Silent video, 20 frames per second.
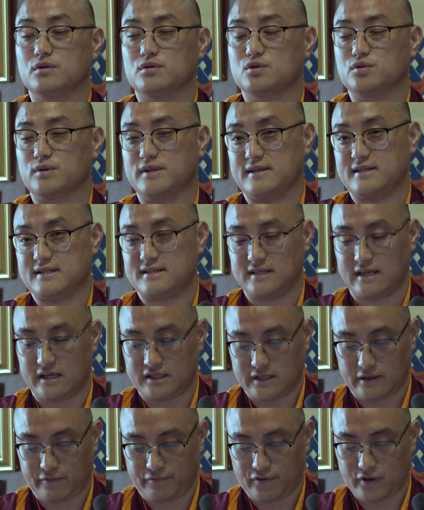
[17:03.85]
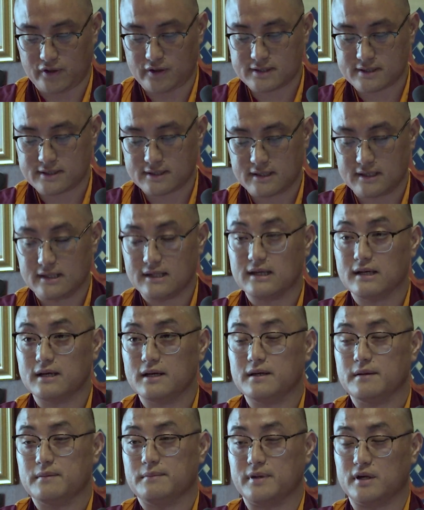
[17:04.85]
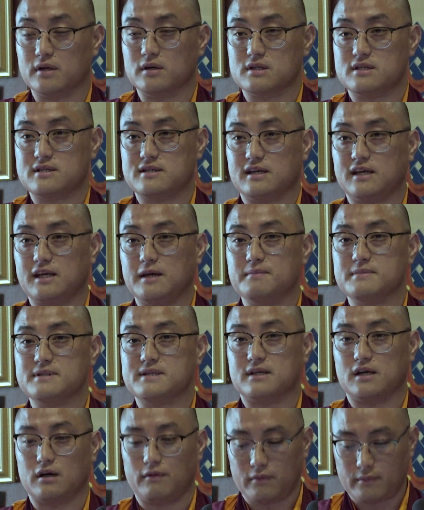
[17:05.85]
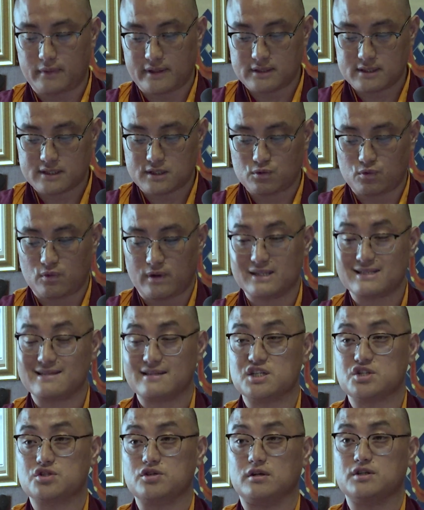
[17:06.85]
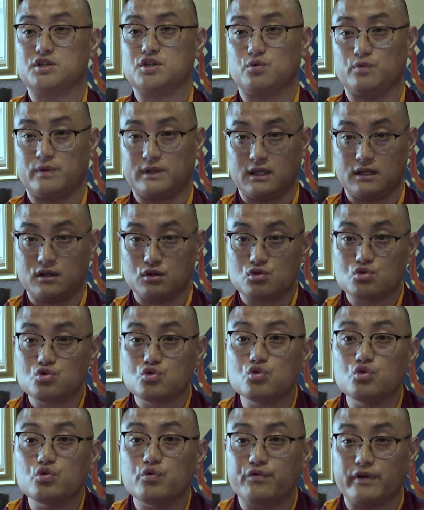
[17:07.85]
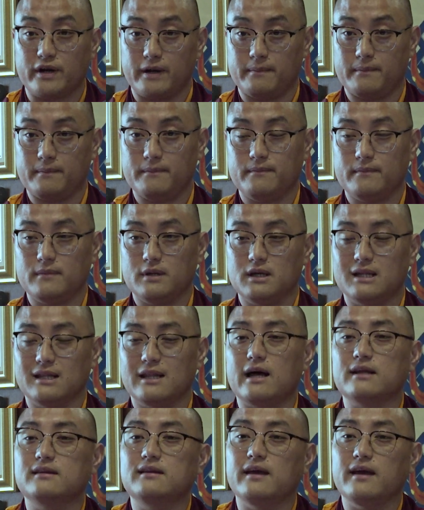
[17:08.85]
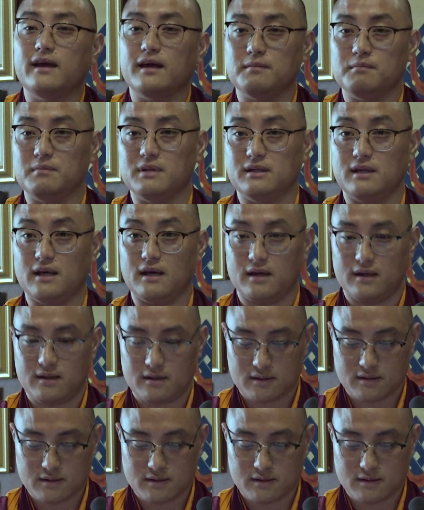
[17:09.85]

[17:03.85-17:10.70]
to the state affairs because Sikkim's government was structured within two frames, Lade and Mide,